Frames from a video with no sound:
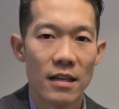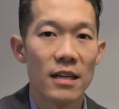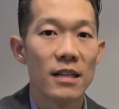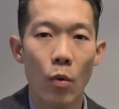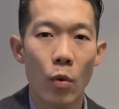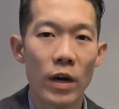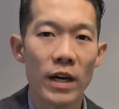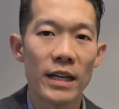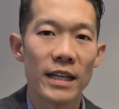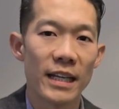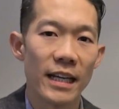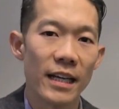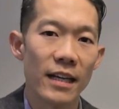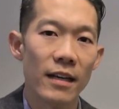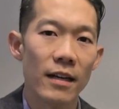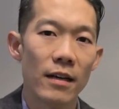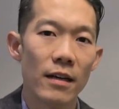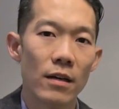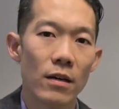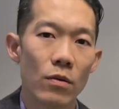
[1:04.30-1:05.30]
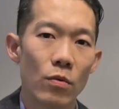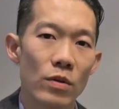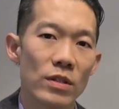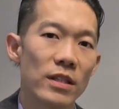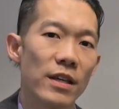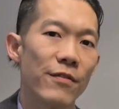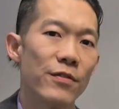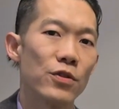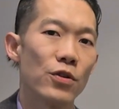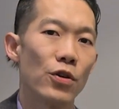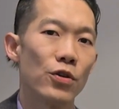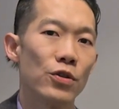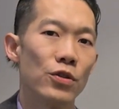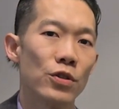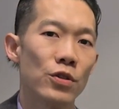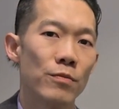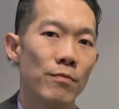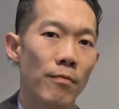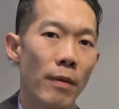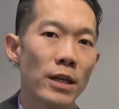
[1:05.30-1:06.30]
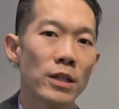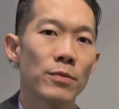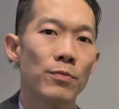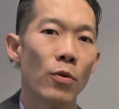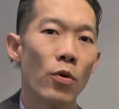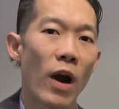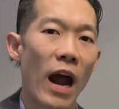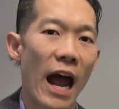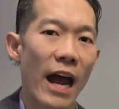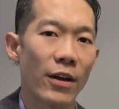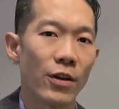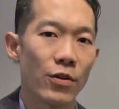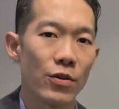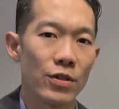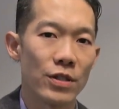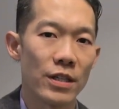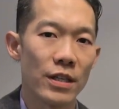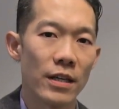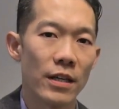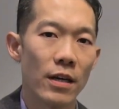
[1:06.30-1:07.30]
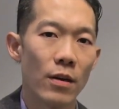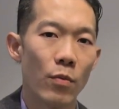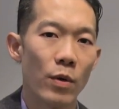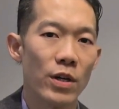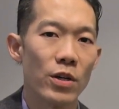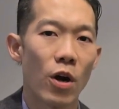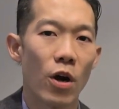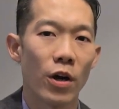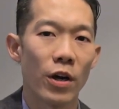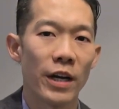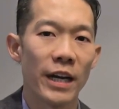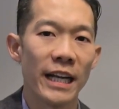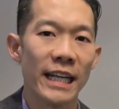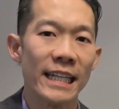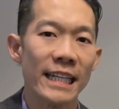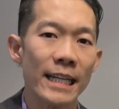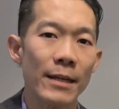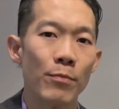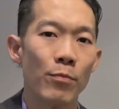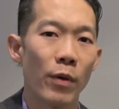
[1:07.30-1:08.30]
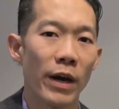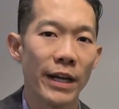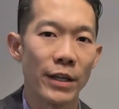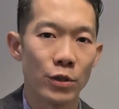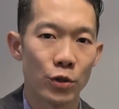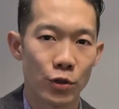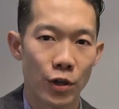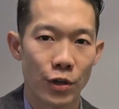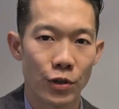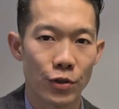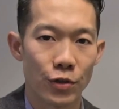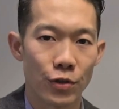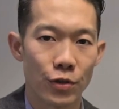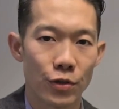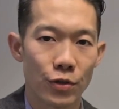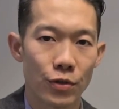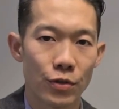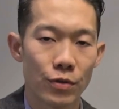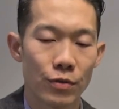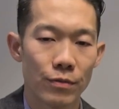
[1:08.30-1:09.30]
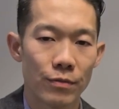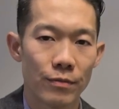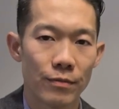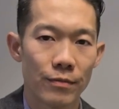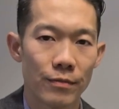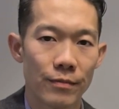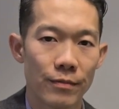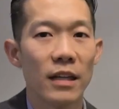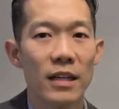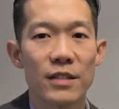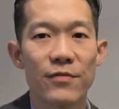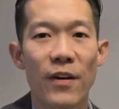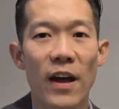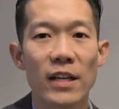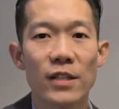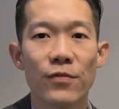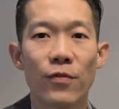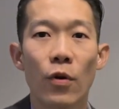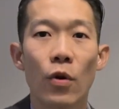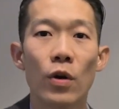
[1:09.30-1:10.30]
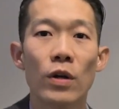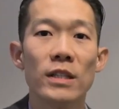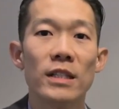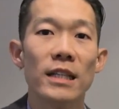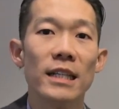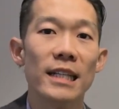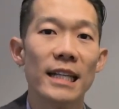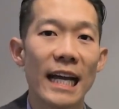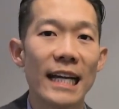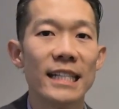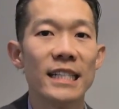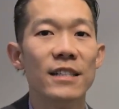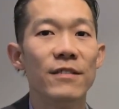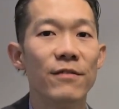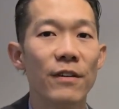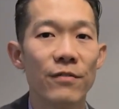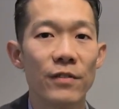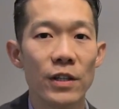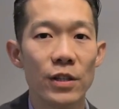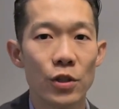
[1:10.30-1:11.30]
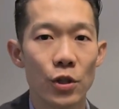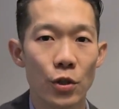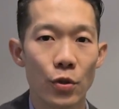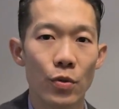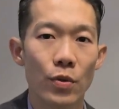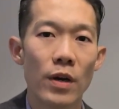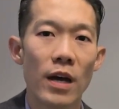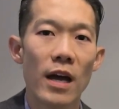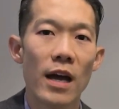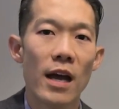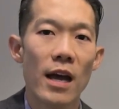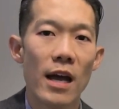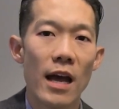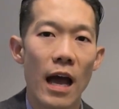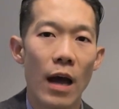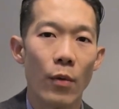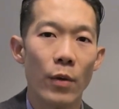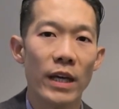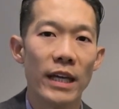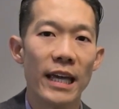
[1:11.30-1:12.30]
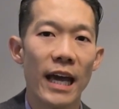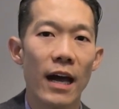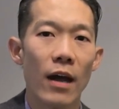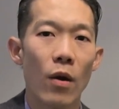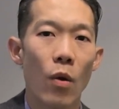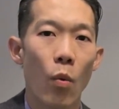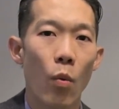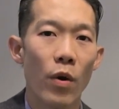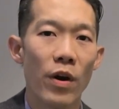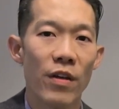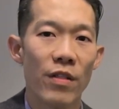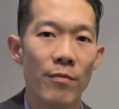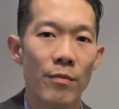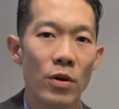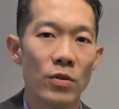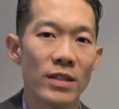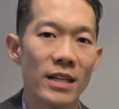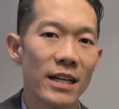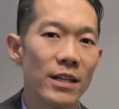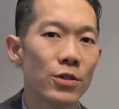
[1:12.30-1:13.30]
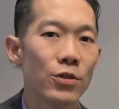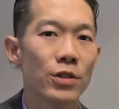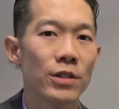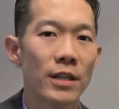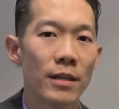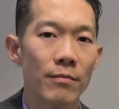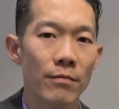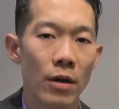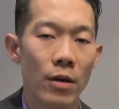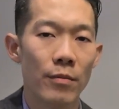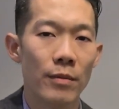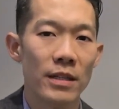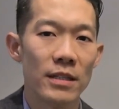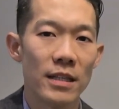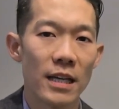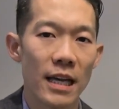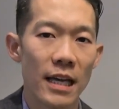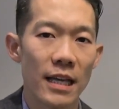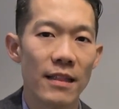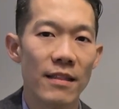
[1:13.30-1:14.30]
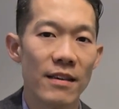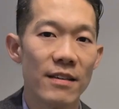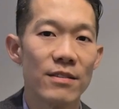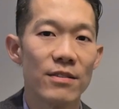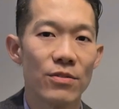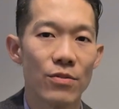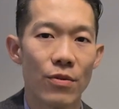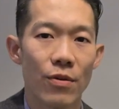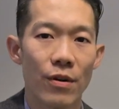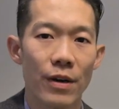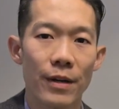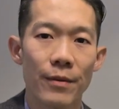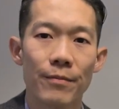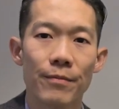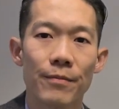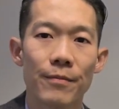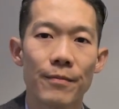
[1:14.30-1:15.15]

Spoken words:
What it did was give surgeons much more accuracy when targeting deep brain structures. Let's fast forward to 1952, and we get one of the most interesting moments in this story.